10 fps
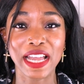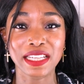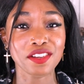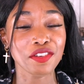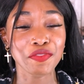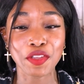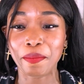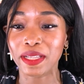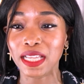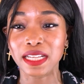did a review
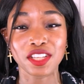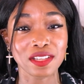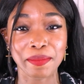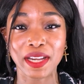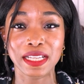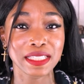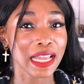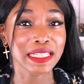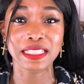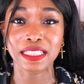about that, talked about it.
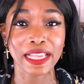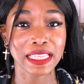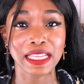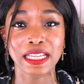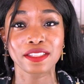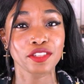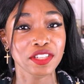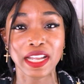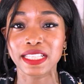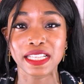I didn't like it, told
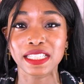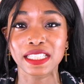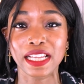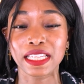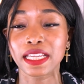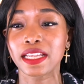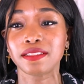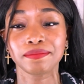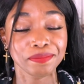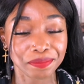you guys I didn't like it.